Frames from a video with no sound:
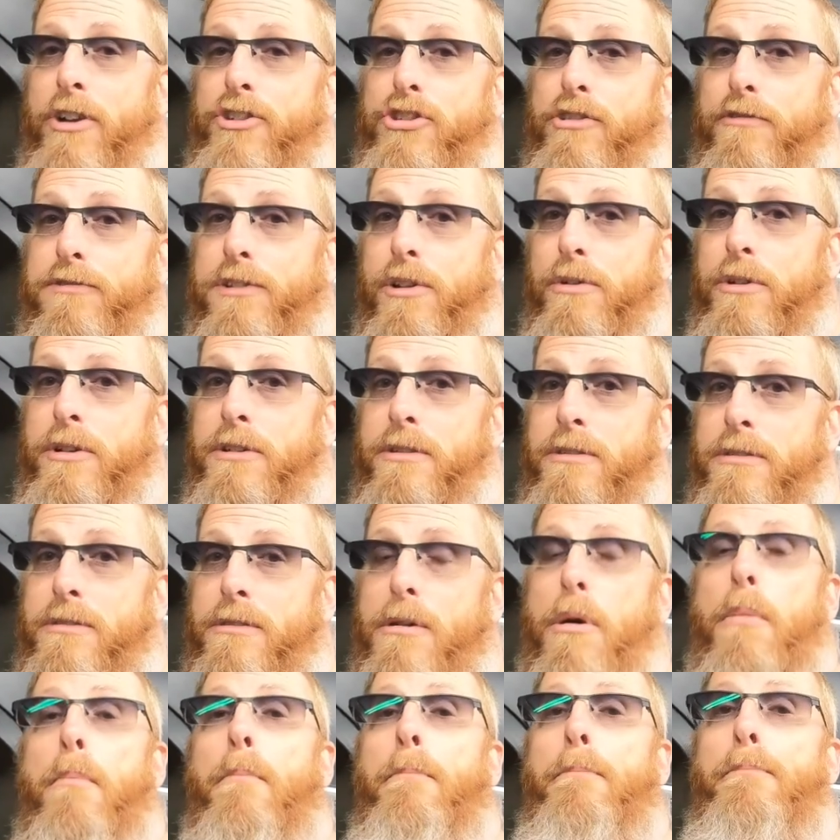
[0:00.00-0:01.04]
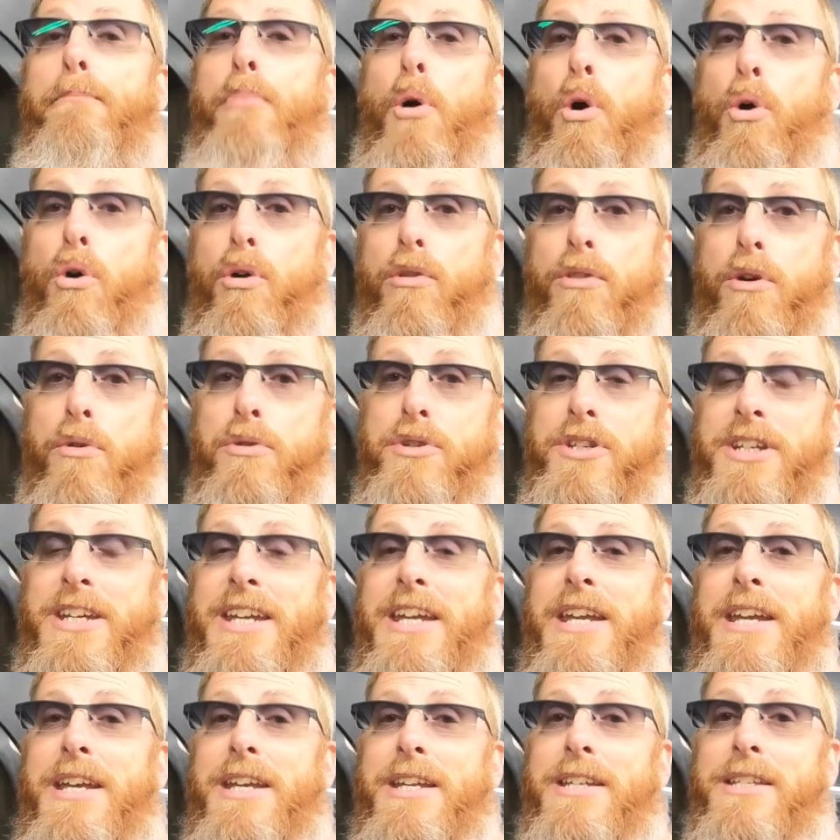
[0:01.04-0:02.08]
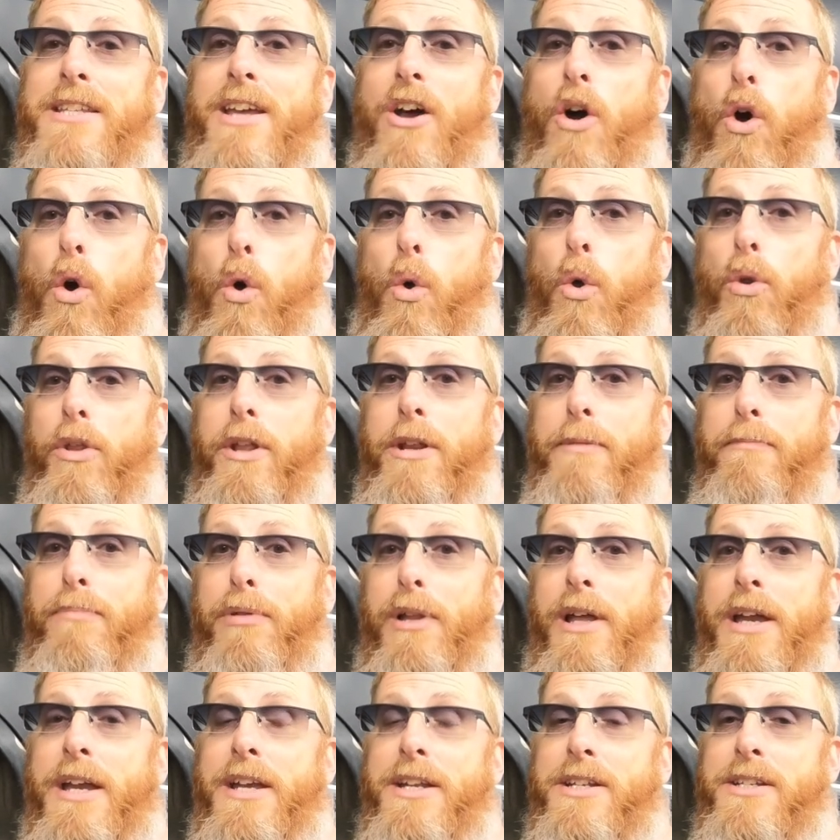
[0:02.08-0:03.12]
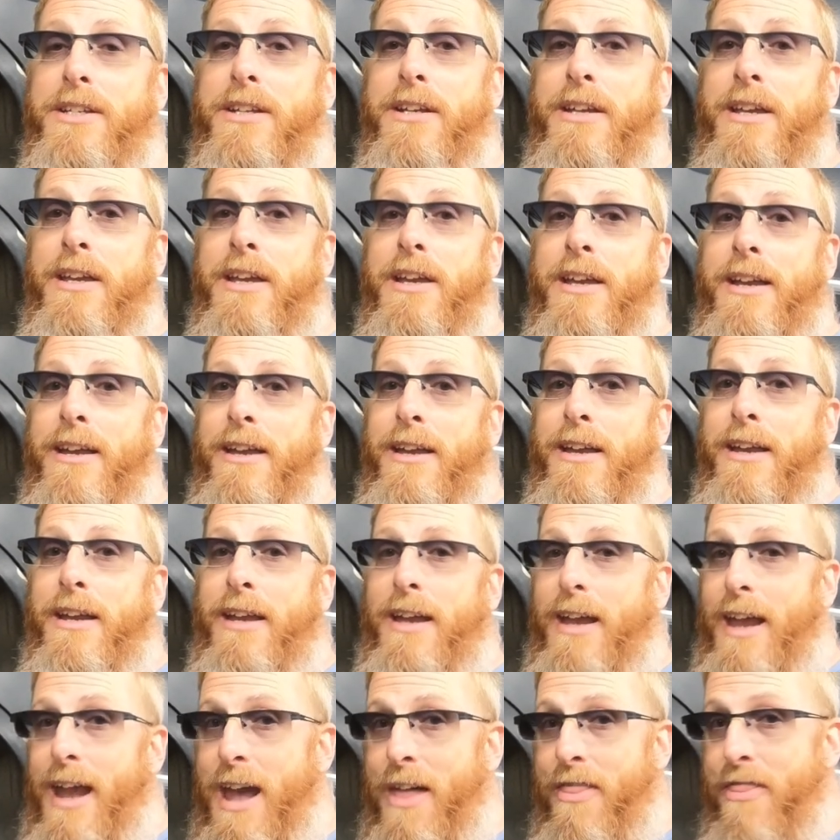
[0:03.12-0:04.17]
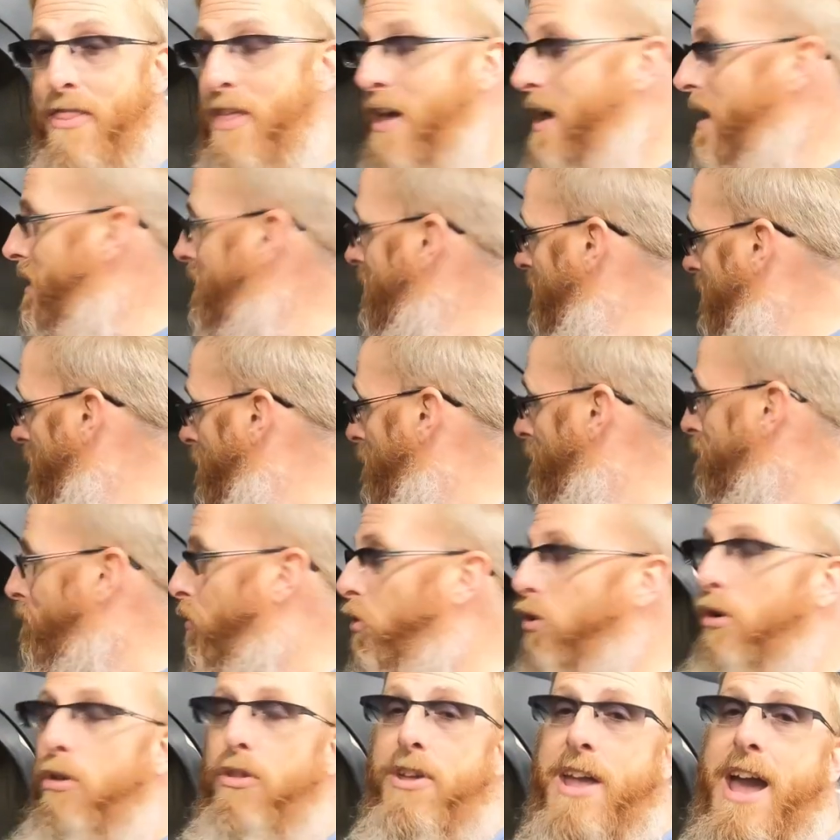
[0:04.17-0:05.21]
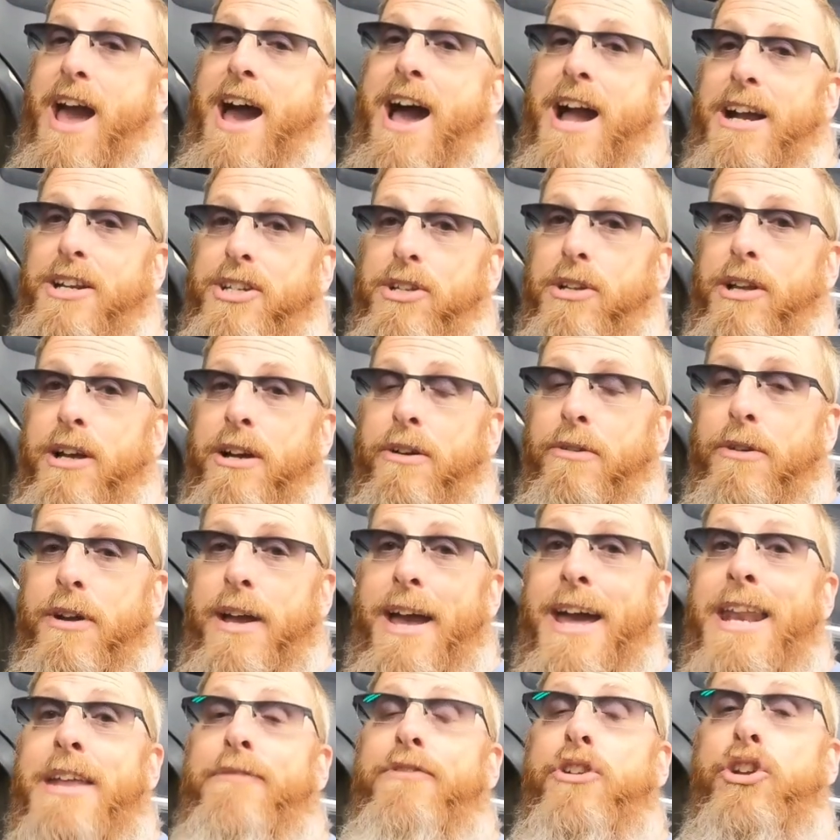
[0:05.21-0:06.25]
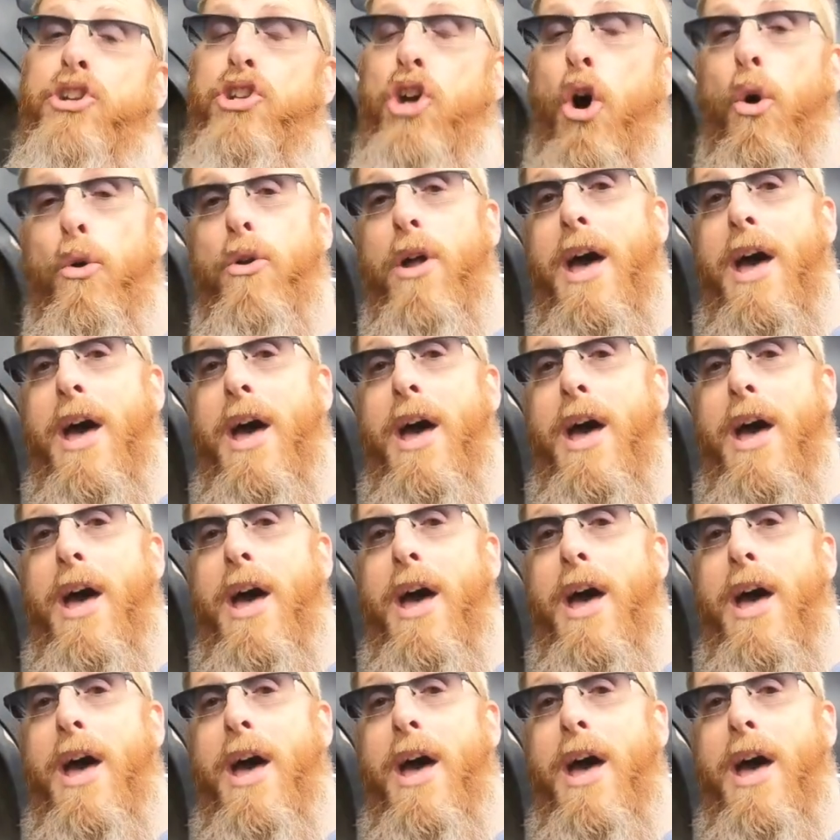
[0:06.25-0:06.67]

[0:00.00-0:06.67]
fluid, pull those keys that hold it in place, and then pull the axle out. And if you don't know how